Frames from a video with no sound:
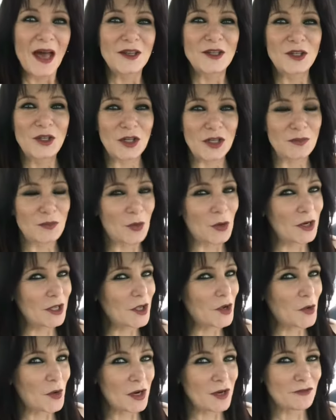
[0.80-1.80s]
Good
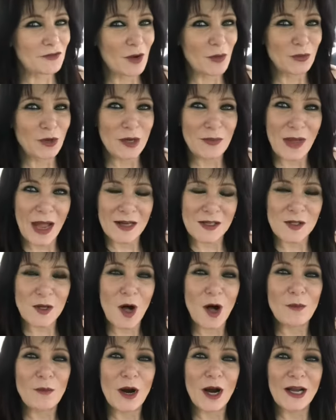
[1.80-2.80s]
morning, Cori from Remax
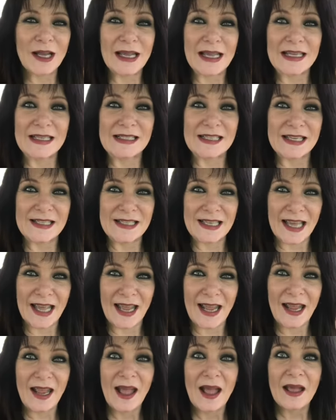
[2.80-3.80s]
Hallmark, and
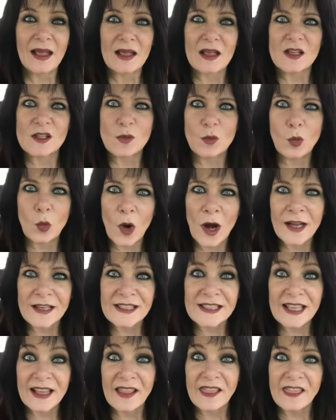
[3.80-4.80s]
today is
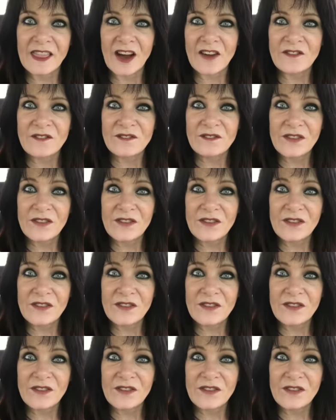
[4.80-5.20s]
What the